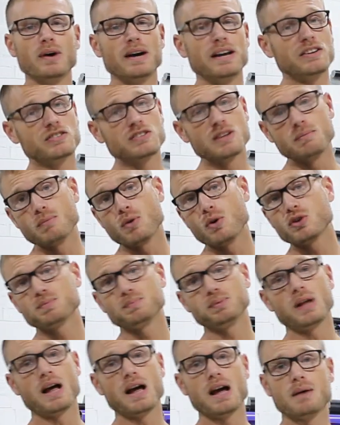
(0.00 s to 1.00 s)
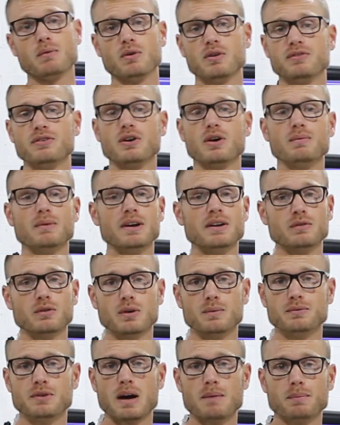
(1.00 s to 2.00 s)
It's the most pliable film in
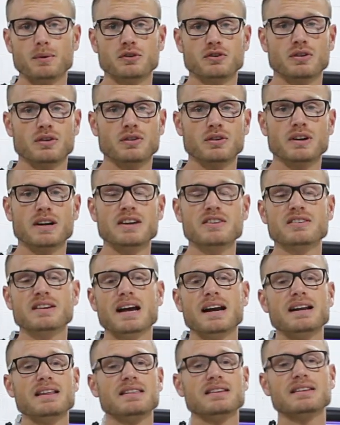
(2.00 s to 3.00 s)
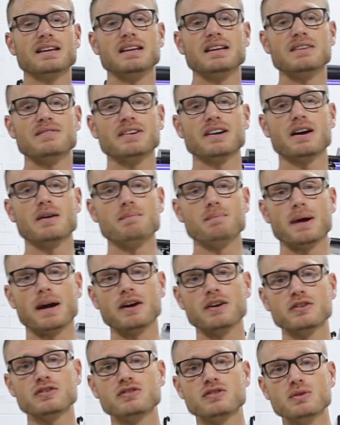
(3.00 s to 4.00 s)
room temperature. There isn't anything that even
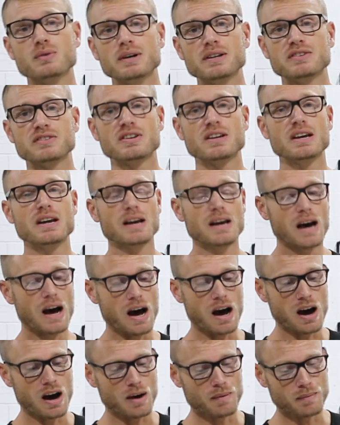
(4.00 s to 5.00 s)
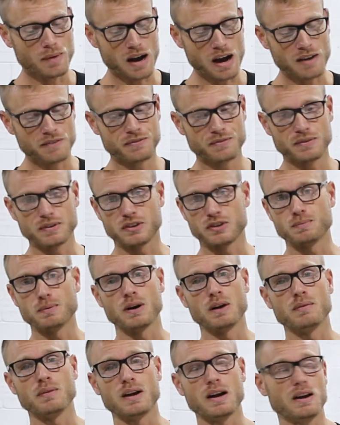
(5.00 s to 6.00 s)
compares to it. I've
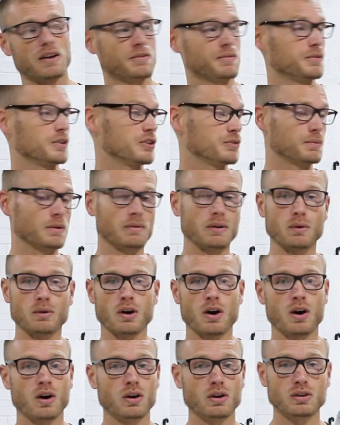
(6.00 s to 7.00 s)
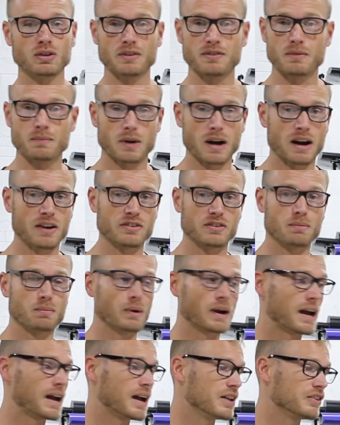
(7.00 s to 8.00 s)
experimented with all different kinds of
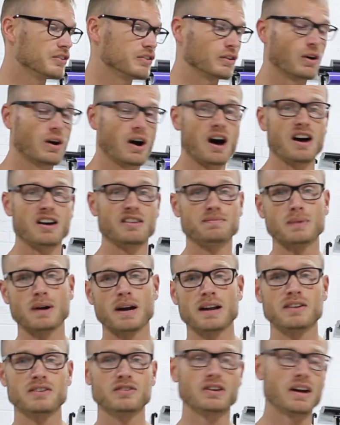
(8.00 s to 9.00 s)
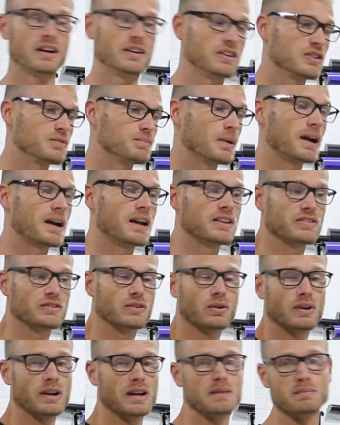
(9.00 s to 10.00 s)
brands, you know, off brands, Chinese brands,
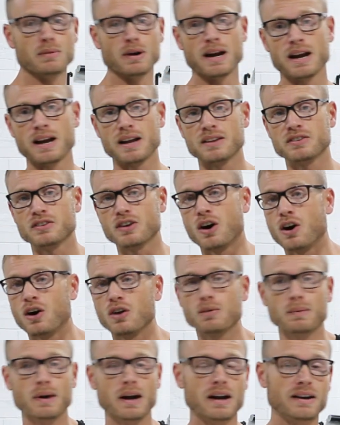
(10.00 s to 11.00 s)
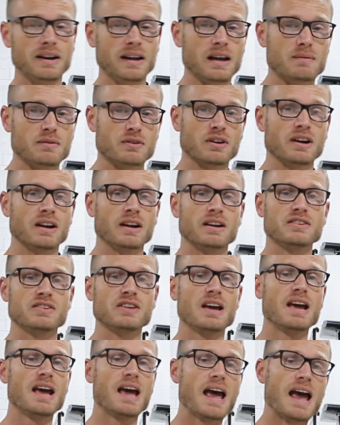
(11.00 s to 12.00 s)
no-name brands, all the brand names there is,
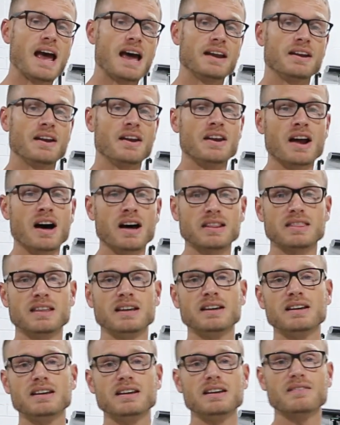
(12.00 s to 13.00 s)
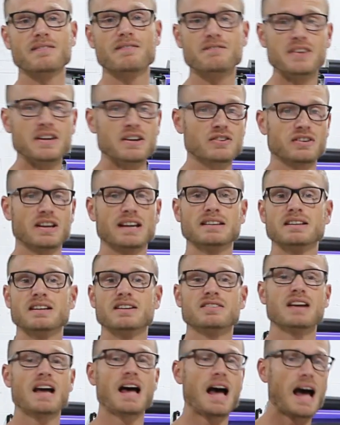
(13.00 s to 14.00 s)
and nothing feels like
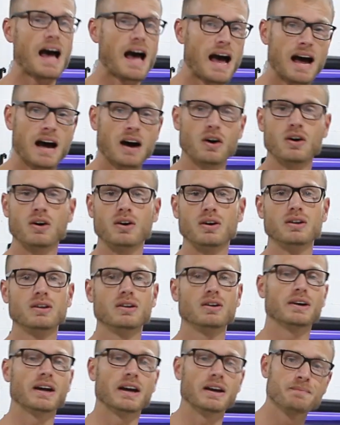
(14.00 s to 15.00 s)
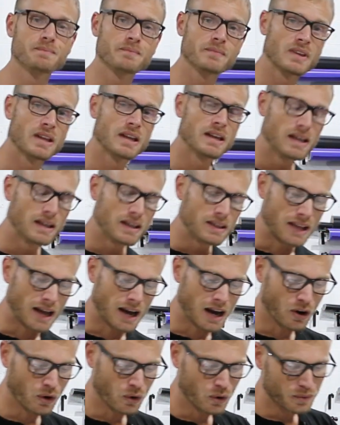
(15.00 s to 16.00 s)
this at all, okay?
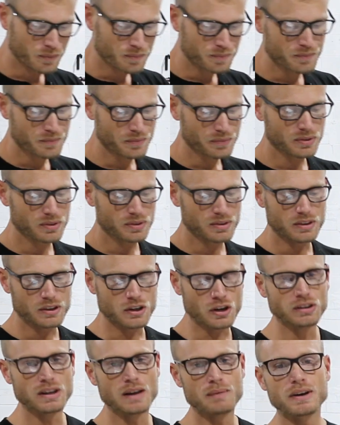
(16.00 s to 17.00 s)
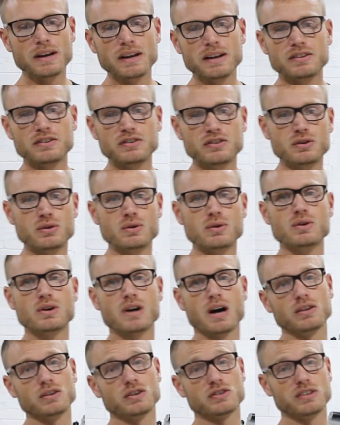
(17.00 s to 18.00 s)
Now, you're limited to
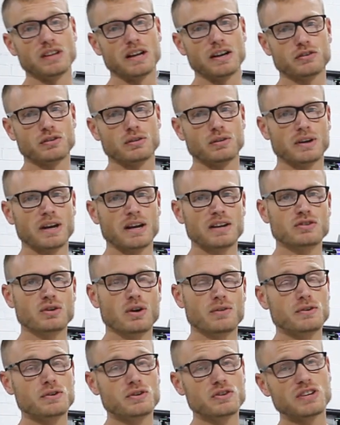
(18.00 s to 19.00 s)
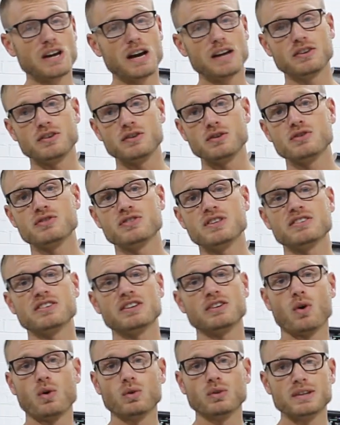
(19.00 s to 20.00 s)
color selection, okay? So if you decide to use this
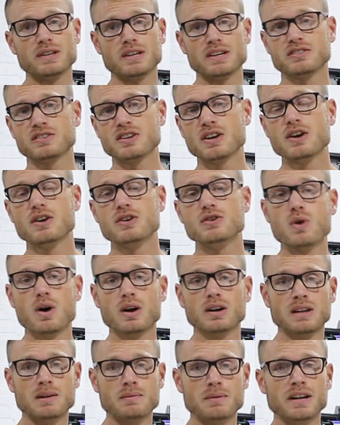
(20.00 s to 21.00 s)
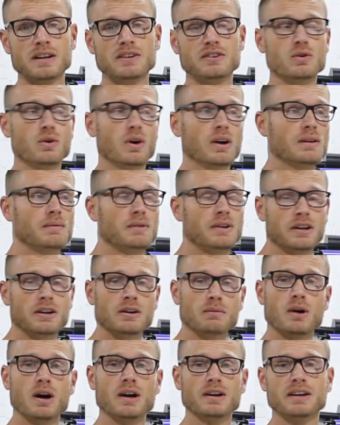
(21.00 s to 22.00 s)
and only this, you are limited, you are limiting your
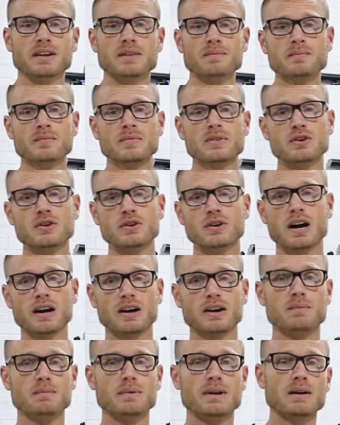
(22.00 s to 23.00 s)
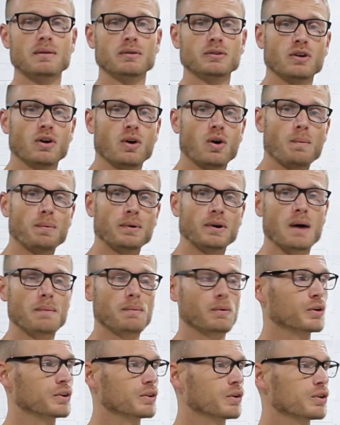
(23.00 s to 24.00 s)
market. You're not gonna be able to open up
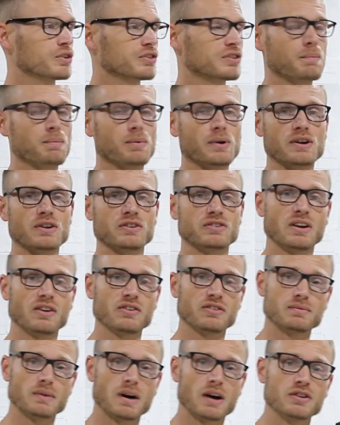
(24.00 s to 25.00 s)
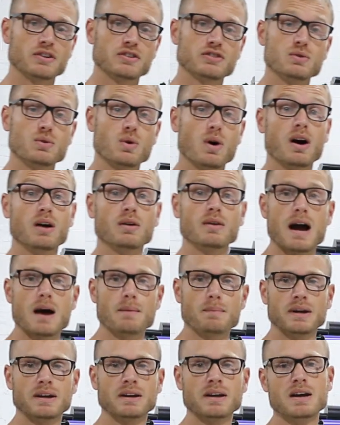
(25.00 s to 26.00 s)
or separate yourselves from others who are
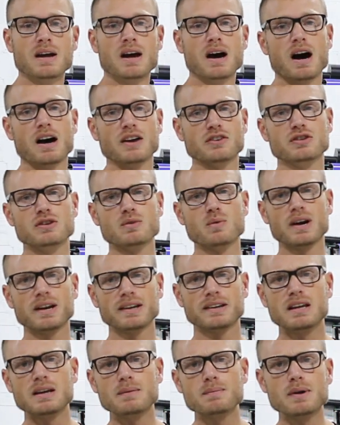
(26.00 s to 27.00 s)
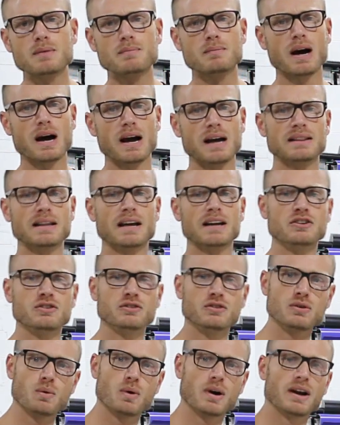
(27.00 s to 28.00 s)
wrapping. So you wanna keep in mind that you
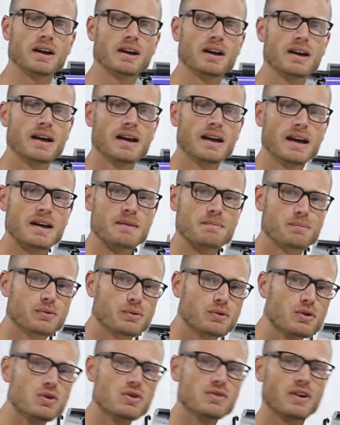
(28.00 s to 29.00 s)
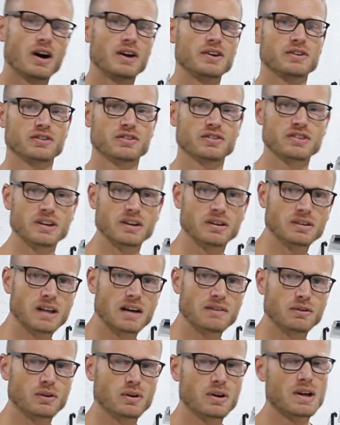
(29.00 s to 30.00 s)
do wanna improve on your skill
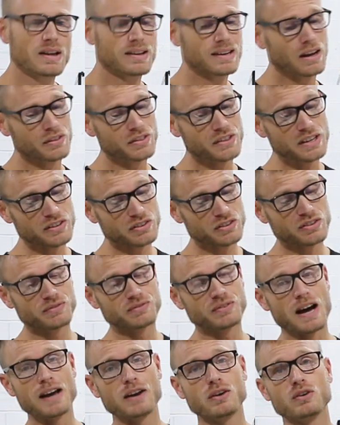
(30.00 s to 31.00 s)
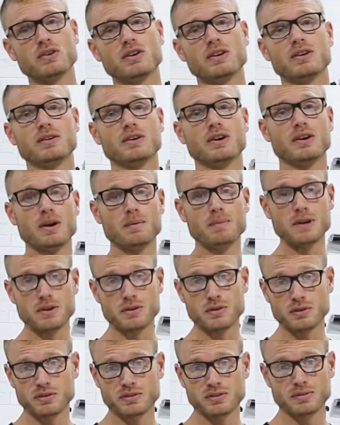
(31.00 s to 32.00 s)
level. Now this vinyl could be
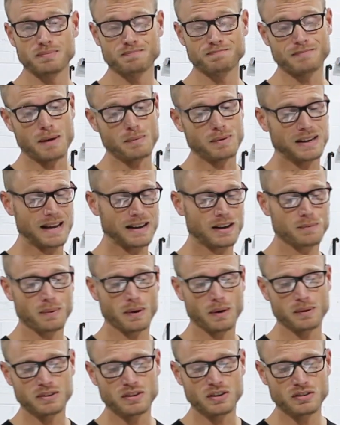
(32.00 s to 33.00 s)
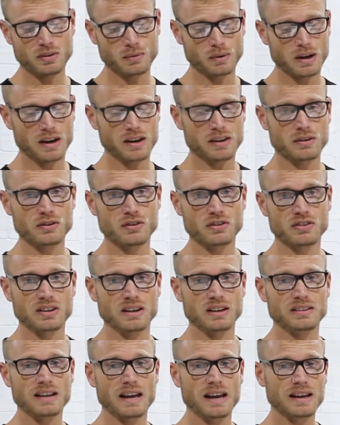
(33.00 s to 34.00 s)
used, I mean, I could probably teach someone how to use this in
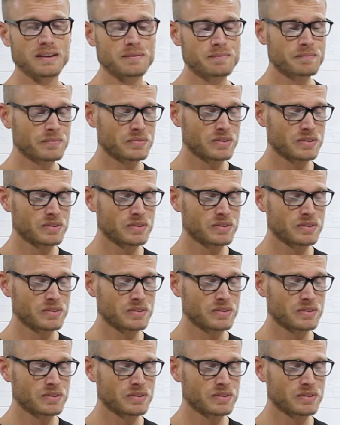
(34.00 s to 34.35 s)
a day.